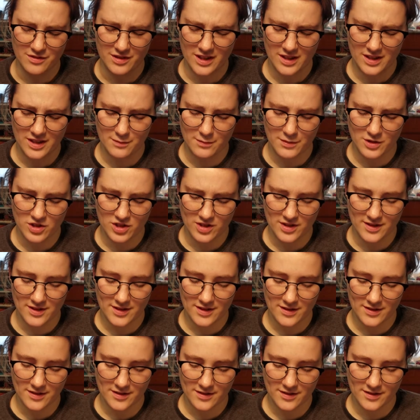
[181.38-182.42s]
like the
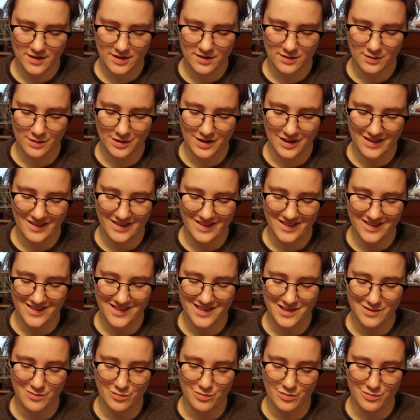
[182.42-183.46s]
magenta, so I think
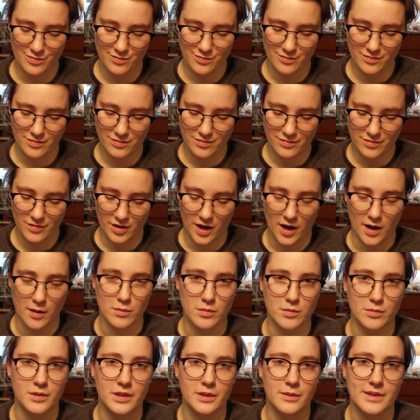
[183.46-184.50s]
that's
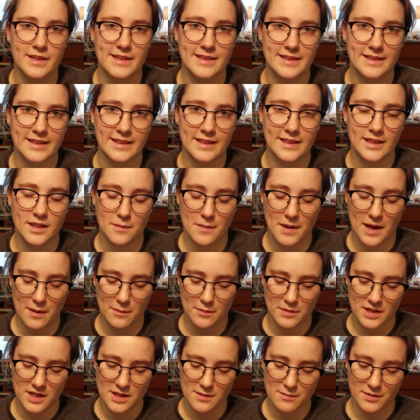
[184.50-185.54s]
probably what's going to end up
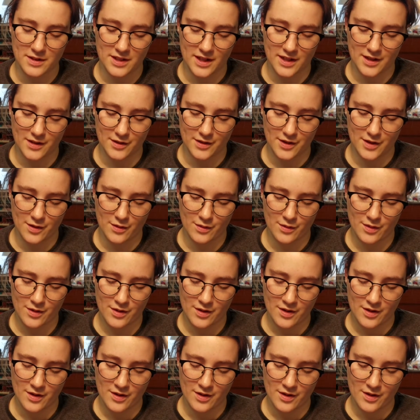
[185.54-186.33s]
happening, but I don't know.